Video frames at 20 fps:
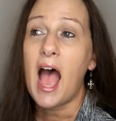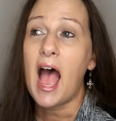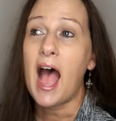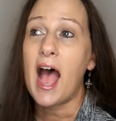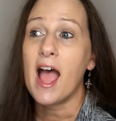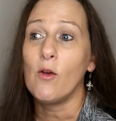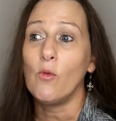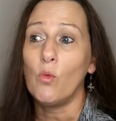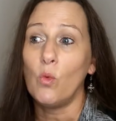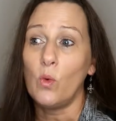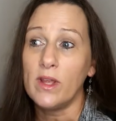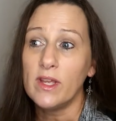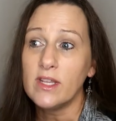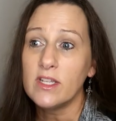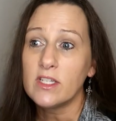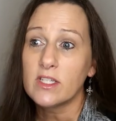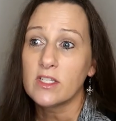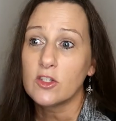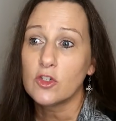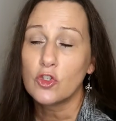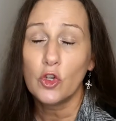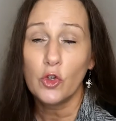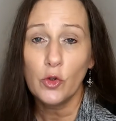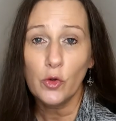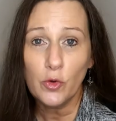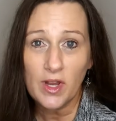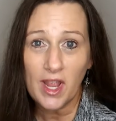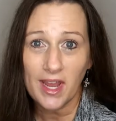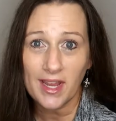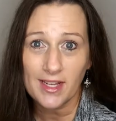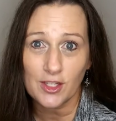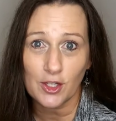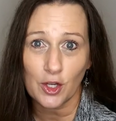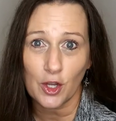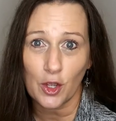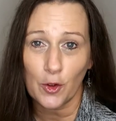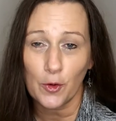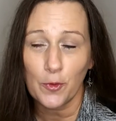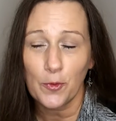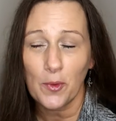I went 2 days
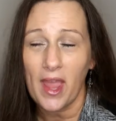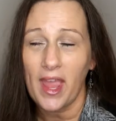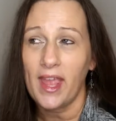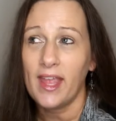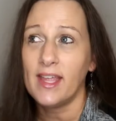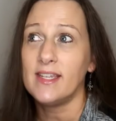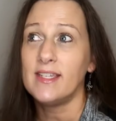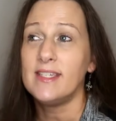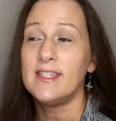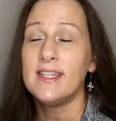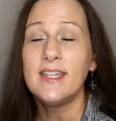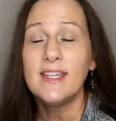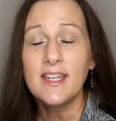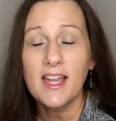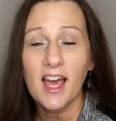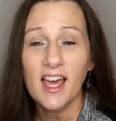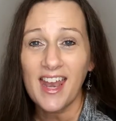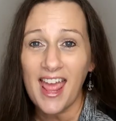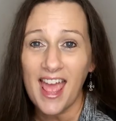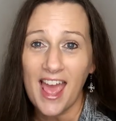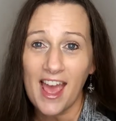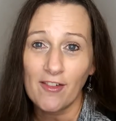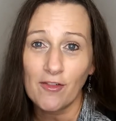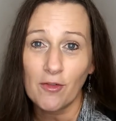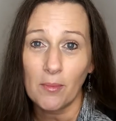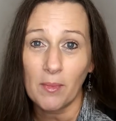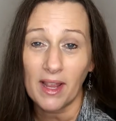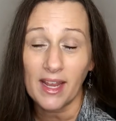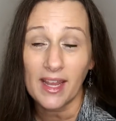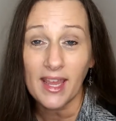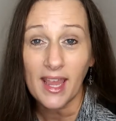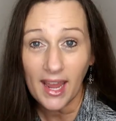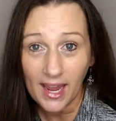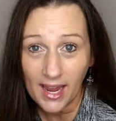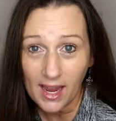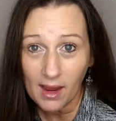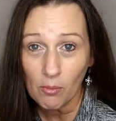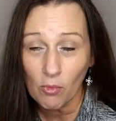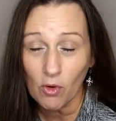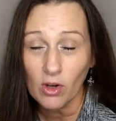ago and did not have my
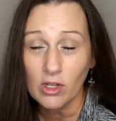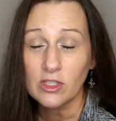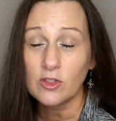camera,